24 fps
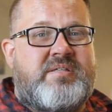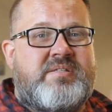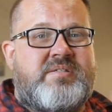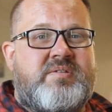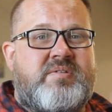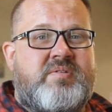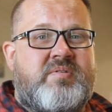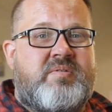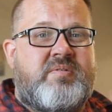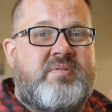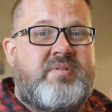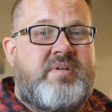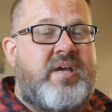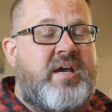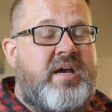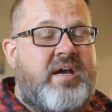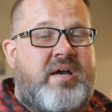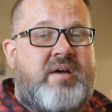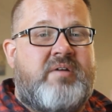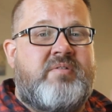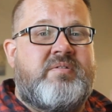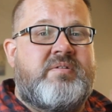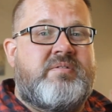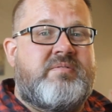And so,
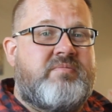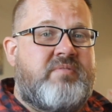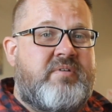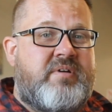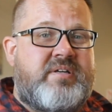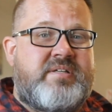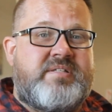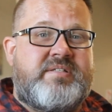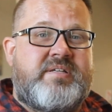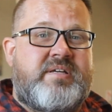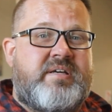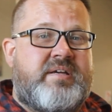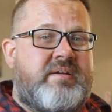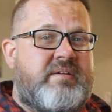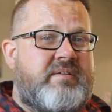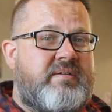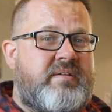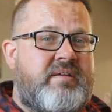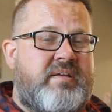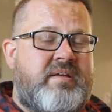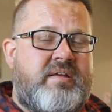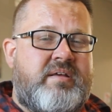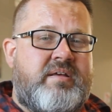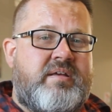I would want to say
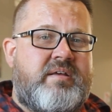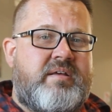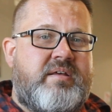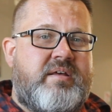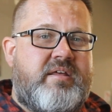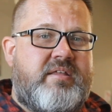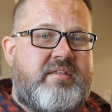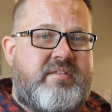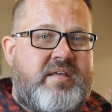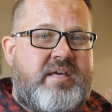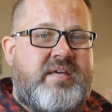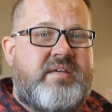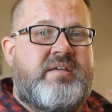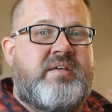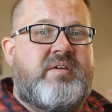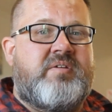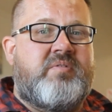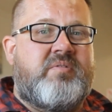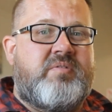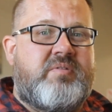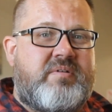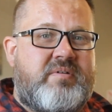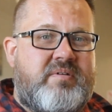thank you.